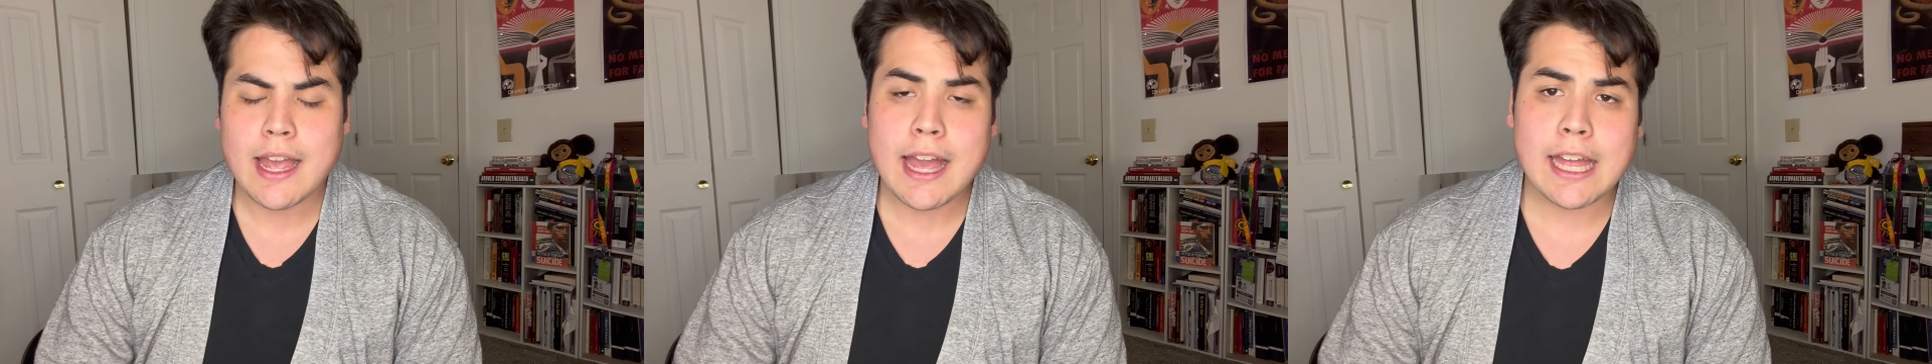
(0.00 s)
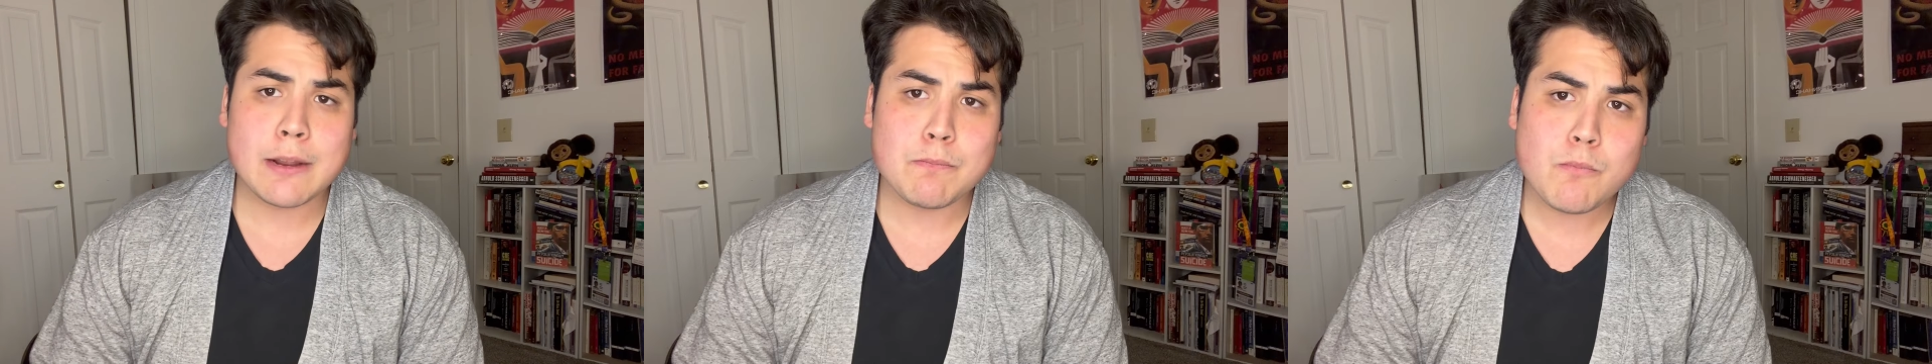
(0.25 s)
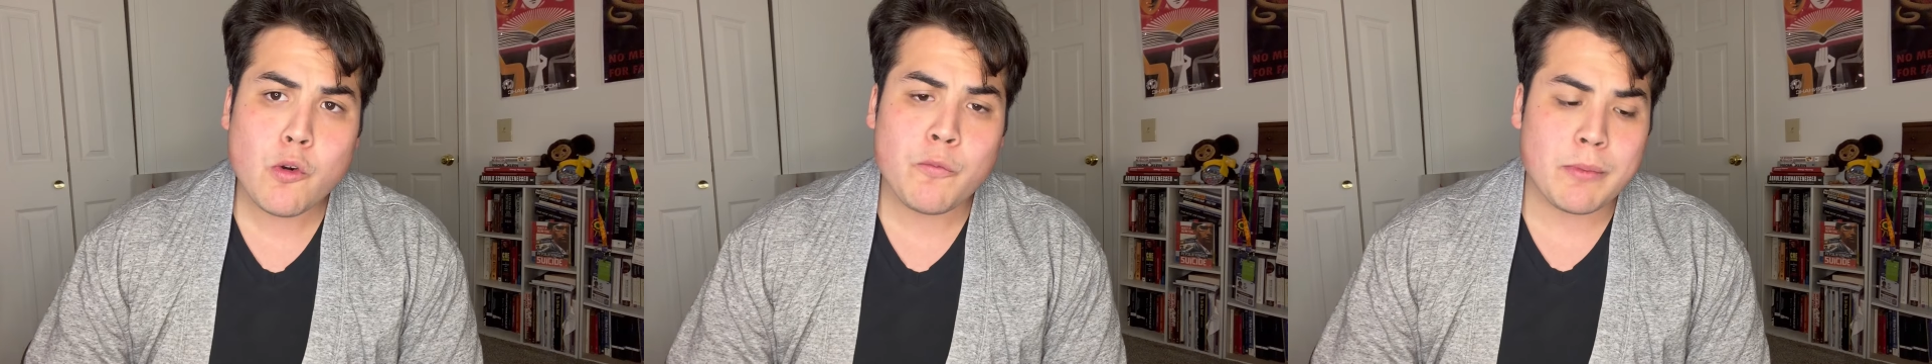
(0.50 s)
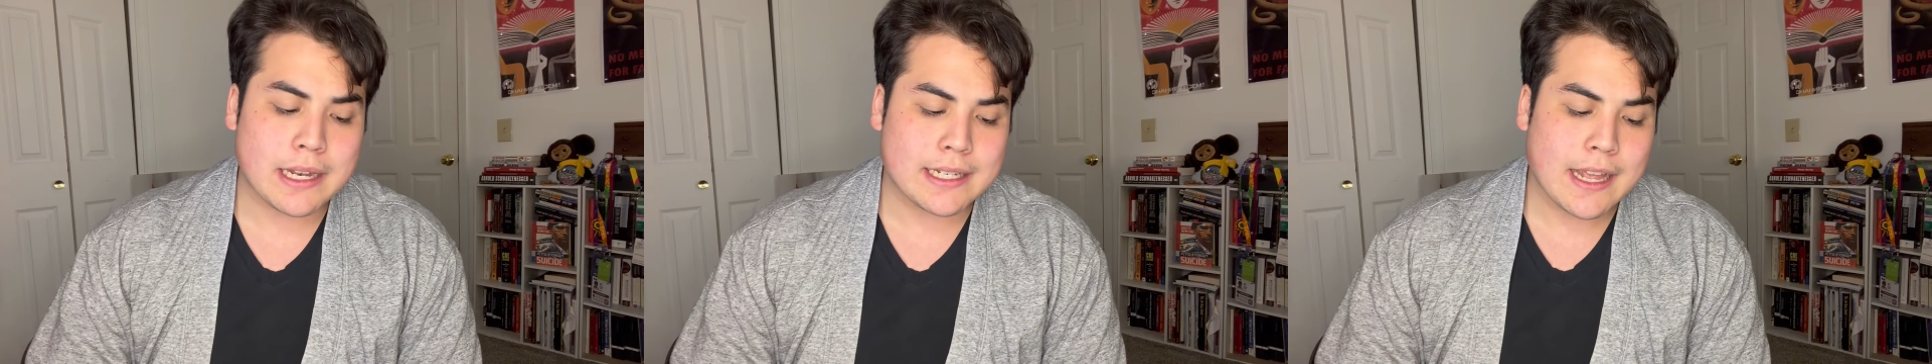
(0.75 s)
and a
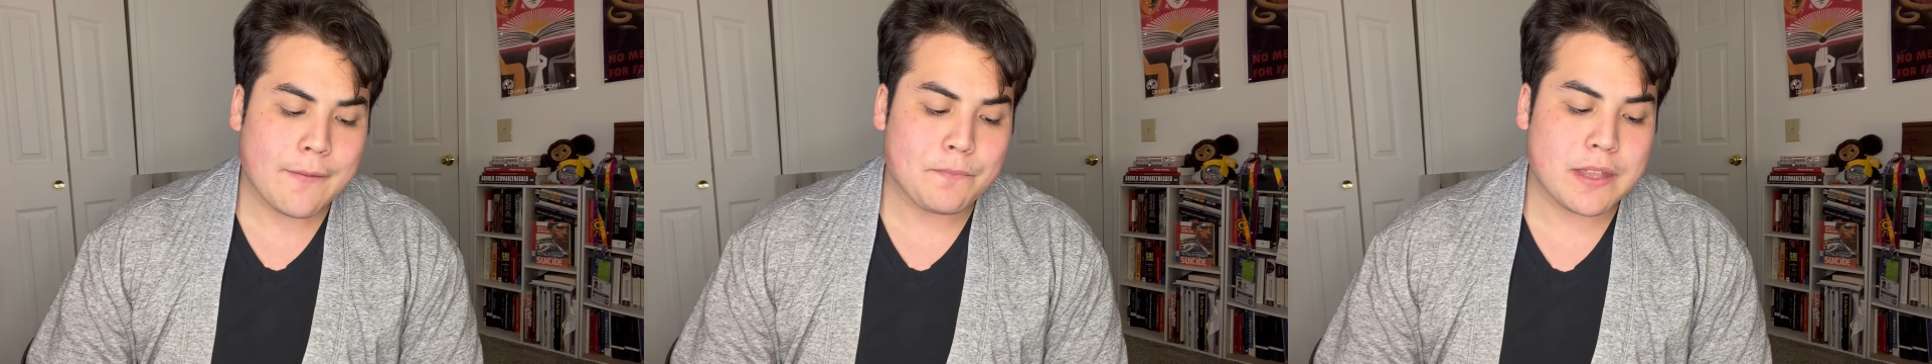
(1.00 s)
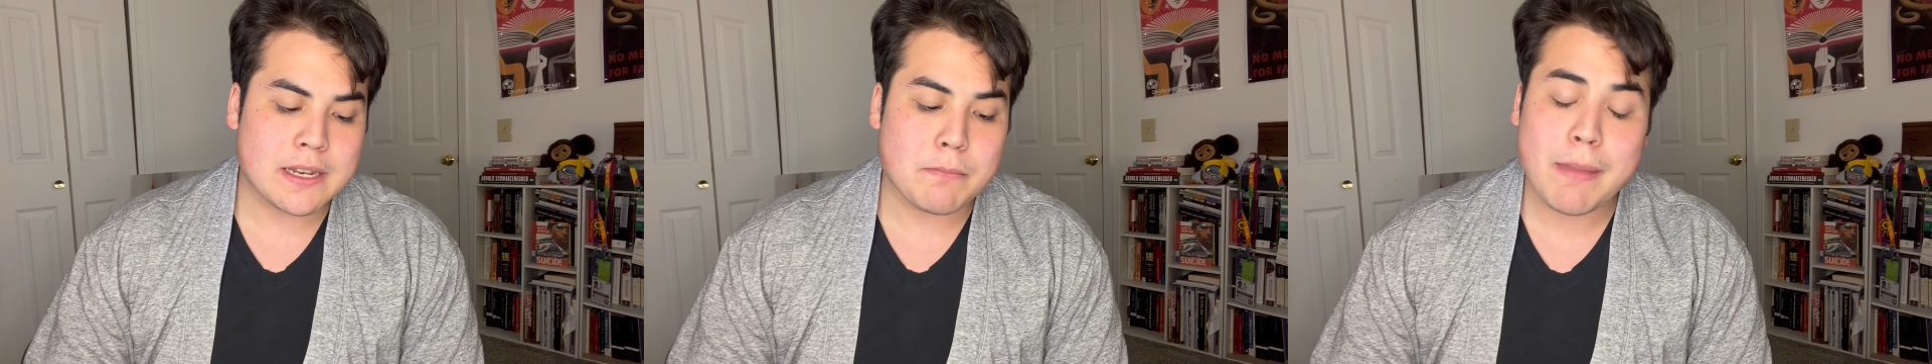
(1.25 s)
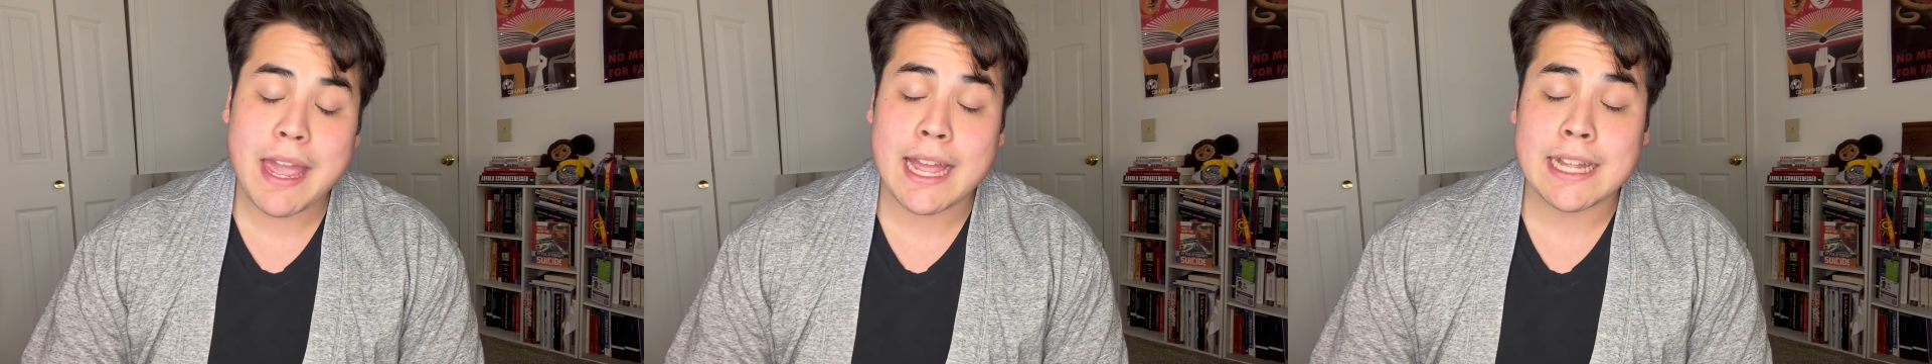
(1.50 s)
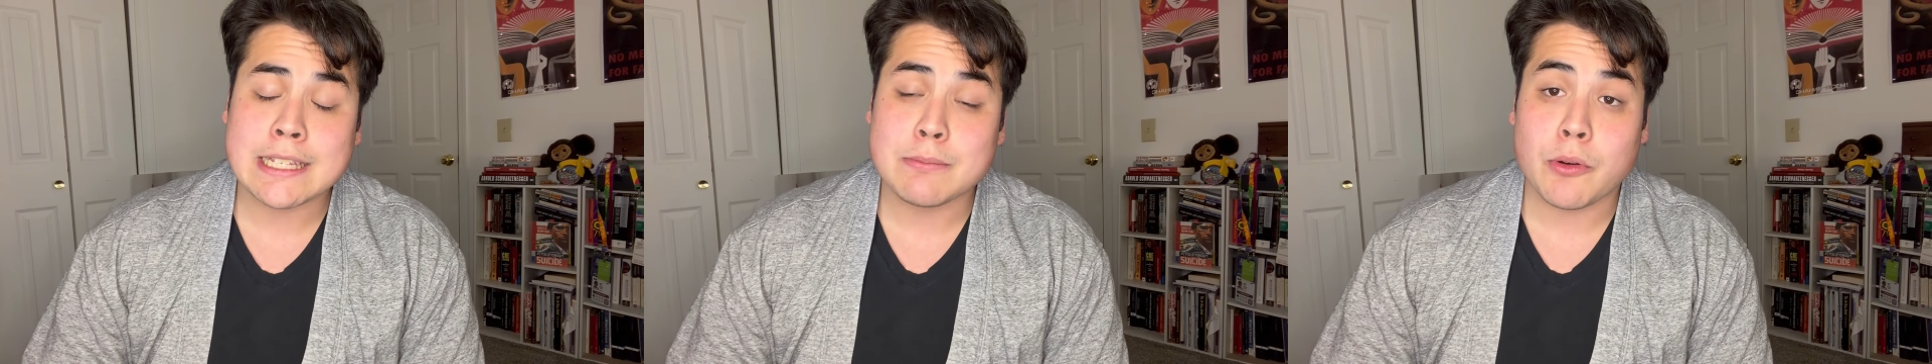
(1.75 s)
movement that
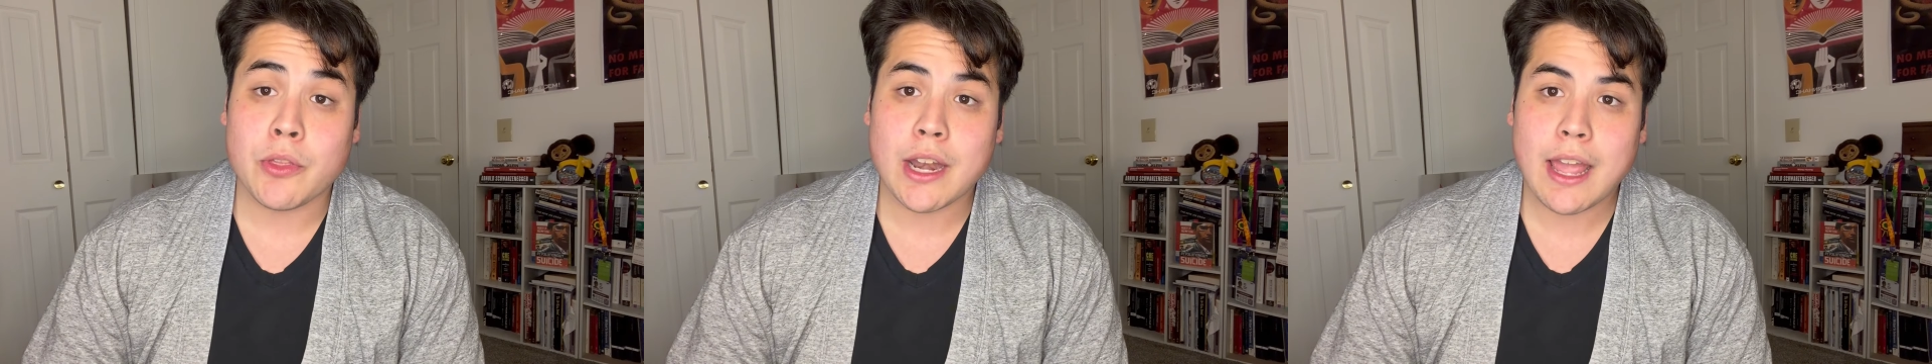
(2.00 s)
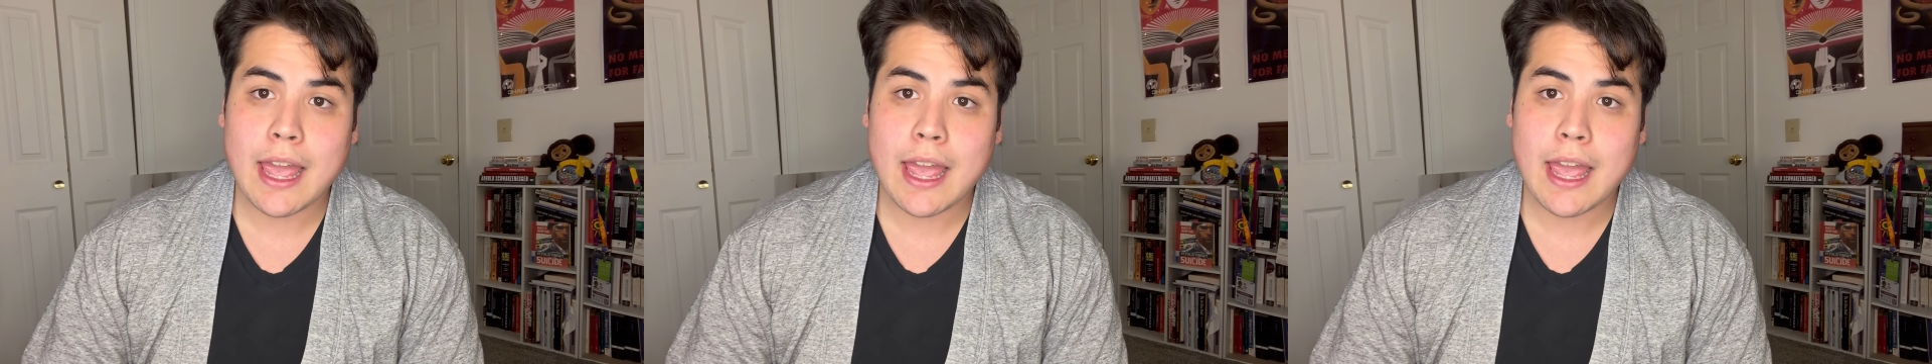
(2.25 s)
demands both an